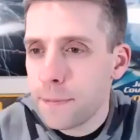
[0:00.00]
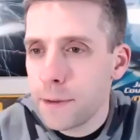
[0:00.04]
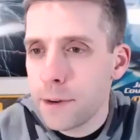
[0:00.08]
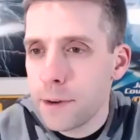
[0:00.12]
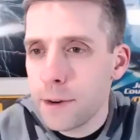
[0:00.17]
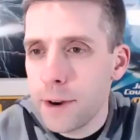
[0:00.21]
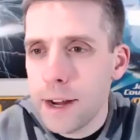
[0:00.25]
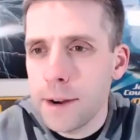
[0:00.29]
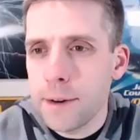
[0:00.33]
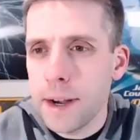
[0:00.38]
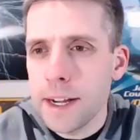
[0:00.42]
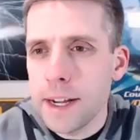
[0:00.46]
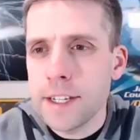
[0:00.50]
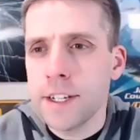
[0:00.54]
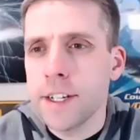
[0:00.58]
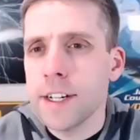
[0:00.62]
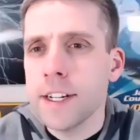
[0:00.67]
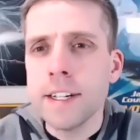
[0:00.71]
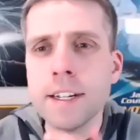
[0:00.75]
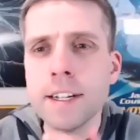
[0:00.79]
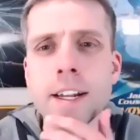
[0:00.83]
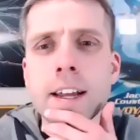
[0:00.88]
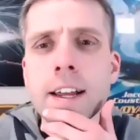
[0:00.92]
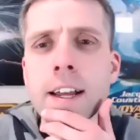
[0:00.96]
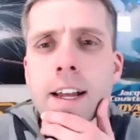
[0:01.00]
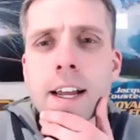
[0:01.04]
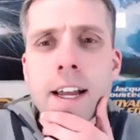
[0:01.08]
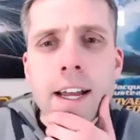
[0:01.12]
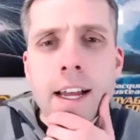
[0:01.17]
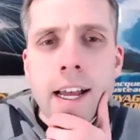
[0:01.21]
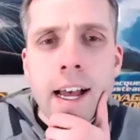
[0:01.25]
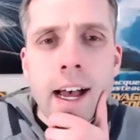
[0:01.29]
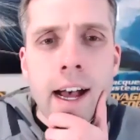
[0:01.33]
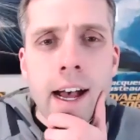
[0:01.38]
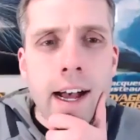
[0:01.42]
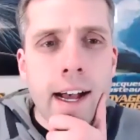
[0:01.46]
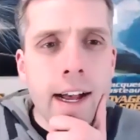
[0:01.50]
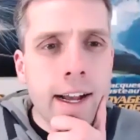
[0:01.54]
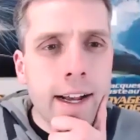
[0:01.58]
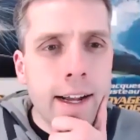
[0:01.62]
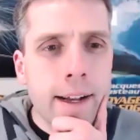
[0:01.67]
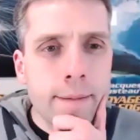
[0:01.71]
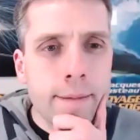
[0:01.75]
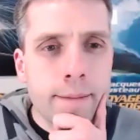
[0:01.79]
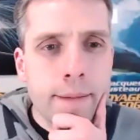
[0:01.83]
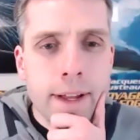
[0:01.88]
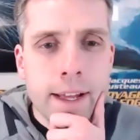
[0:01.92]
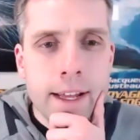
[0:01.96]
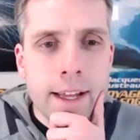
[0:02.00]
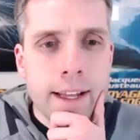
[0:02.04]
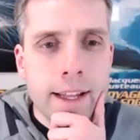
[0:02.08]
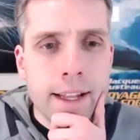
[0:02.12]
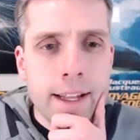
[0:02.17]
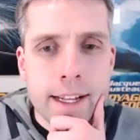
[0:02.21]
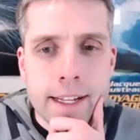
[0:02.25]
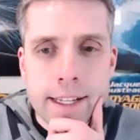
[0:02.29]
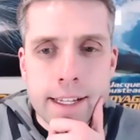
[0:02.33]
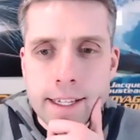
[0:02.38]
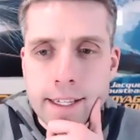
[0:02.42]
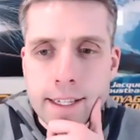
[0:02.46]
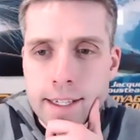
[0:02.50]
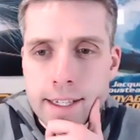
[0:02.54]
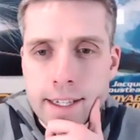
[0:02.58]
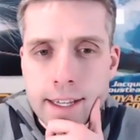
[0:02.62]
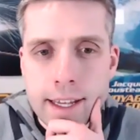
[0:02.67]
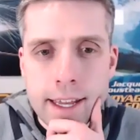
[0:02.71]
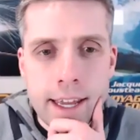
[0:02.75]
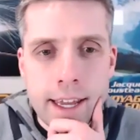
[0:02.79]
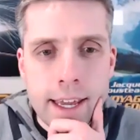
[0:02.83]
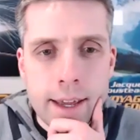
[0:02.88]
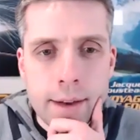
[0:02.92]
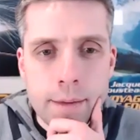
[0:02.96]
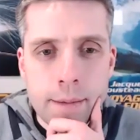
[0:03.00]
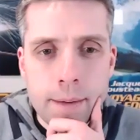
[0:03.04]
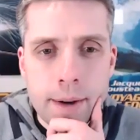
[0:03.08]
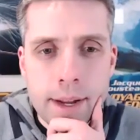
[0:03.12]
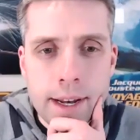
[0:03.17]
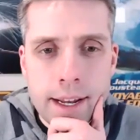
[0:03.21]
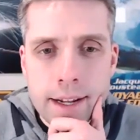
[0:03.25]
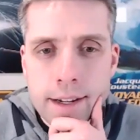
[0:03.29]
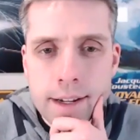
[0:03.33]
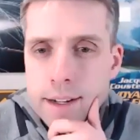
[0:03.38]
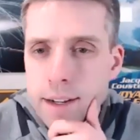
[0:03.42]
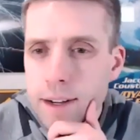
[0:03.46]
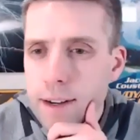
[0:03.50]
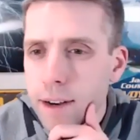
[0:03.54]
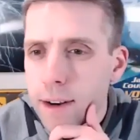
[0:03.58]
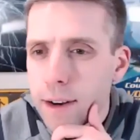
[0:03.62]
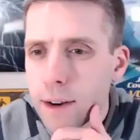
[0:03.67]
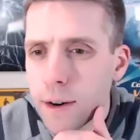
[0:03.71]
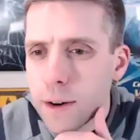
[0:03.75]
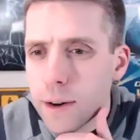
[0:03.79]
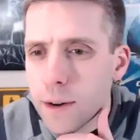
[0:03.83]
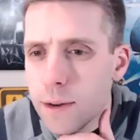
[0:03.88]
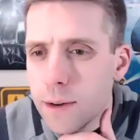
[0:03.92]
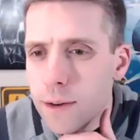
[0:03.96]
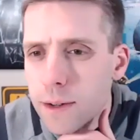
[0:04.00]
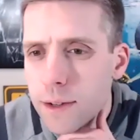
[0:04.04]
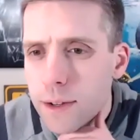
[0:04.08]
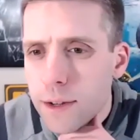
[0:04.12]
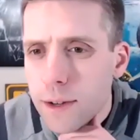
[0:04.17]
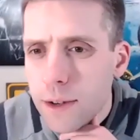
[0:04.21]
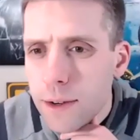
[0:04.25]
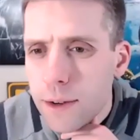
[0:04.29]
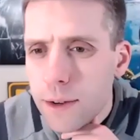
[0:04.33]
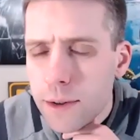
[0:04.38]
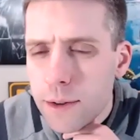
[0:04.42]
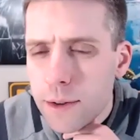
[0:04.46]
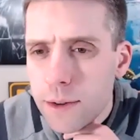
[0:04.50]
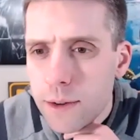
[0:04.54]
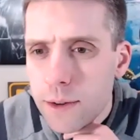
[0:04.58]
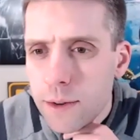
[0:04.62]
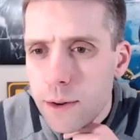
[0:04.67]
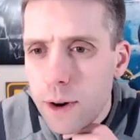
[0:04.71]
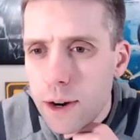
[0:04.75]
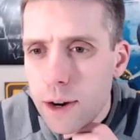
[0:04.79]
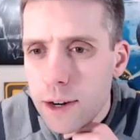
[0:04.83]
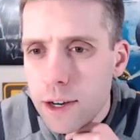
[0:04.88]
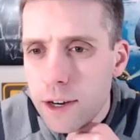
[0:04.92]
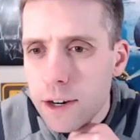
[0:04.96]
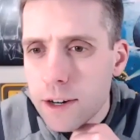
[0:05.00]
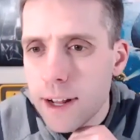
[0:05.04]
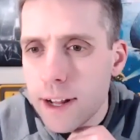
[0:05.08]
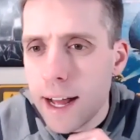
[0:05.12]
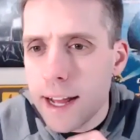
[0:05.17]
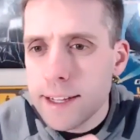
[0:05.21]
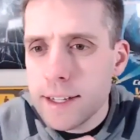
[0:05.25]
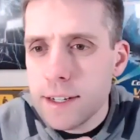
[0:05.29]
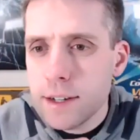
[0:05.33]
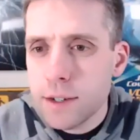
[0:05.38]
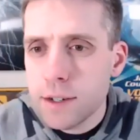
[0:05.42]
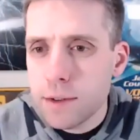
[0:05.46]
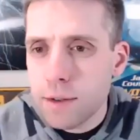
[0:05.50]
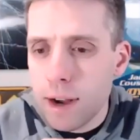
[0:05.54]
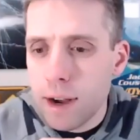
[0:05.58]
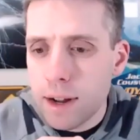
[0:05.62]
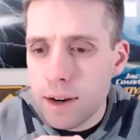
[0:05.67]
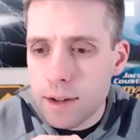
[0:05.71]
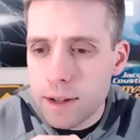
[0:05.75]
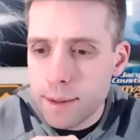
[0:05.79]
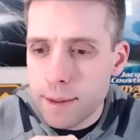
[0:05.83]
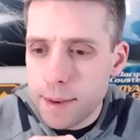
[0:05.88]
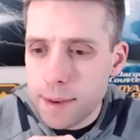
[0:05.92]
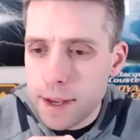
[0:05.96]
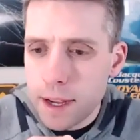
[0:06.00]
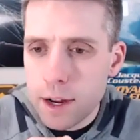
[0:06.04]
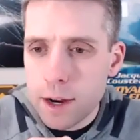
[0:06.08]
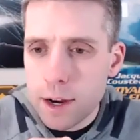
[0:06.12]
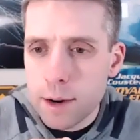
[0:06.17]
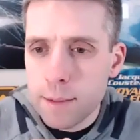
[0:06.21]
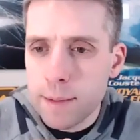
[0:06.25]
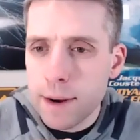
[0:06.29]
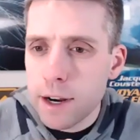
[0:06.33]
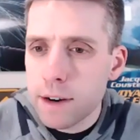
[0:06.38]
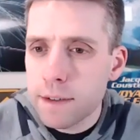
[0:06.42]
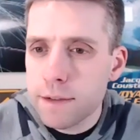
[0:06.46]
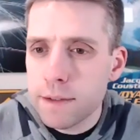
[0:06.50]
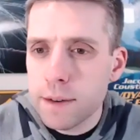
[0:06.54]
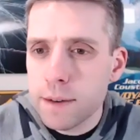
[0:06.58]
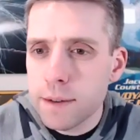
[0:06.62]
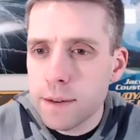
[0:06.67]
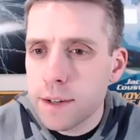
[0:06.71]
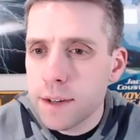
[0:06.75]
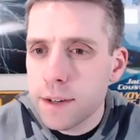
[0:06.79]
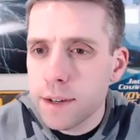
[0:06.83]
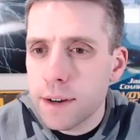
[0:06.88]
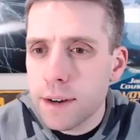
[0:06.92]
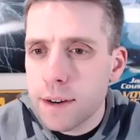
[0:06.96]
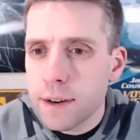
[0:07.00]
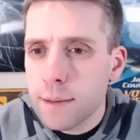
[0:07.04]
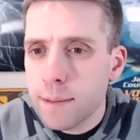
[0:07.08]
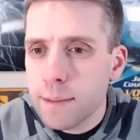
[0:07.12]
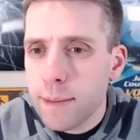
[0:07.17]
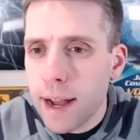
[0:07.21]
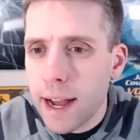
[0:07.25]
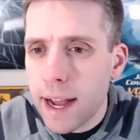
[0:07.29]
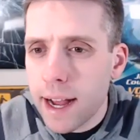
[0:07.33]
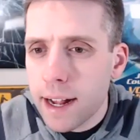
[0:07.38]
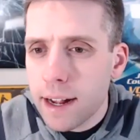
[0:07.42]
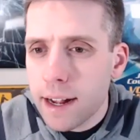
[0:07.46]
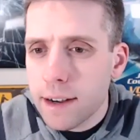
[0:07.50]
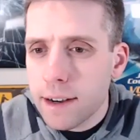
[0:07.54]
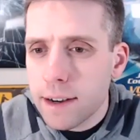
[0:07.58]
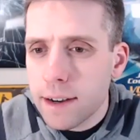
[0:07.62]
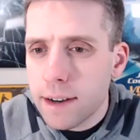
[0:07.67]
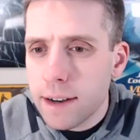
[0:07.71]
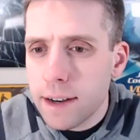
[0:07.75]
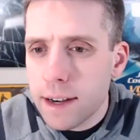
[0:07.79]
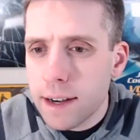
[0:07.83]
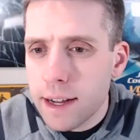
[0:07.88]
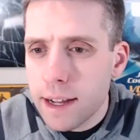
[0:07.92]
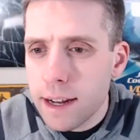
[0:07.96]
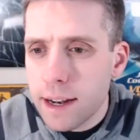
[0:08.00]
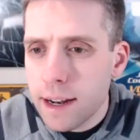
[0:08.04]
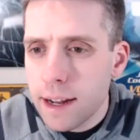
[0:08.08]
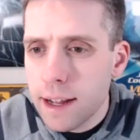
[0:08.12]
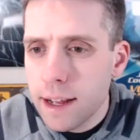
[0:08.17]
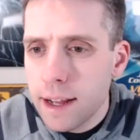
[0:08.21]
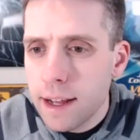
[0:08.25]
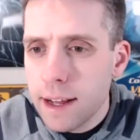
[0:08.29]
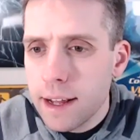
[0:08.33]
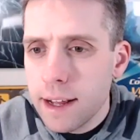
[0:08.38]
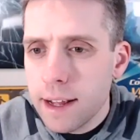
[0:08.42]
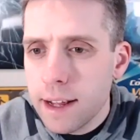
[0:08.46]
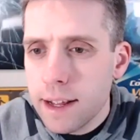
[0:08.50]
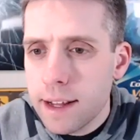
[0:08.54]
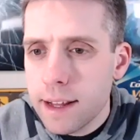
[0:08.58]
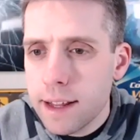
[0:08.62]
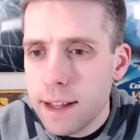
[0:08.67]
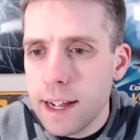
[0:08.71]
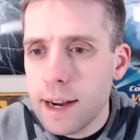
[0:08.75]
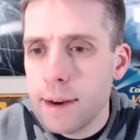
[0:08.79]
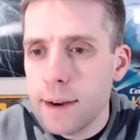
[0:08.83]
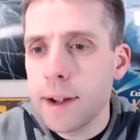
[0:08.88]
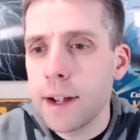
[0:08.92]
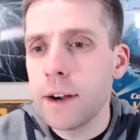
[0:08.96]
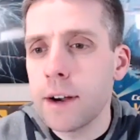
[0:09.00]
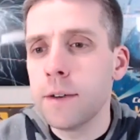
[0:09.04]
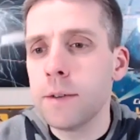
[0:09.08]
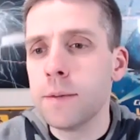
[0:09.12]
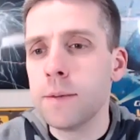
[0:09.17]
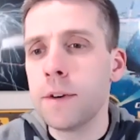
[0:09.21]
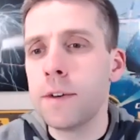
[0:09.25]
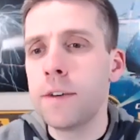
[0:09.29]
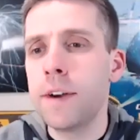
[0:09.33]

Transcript: Great question. Um, let's see. We need to go to our class in Toronto. Let me get your microphone turned back on. There we go. We're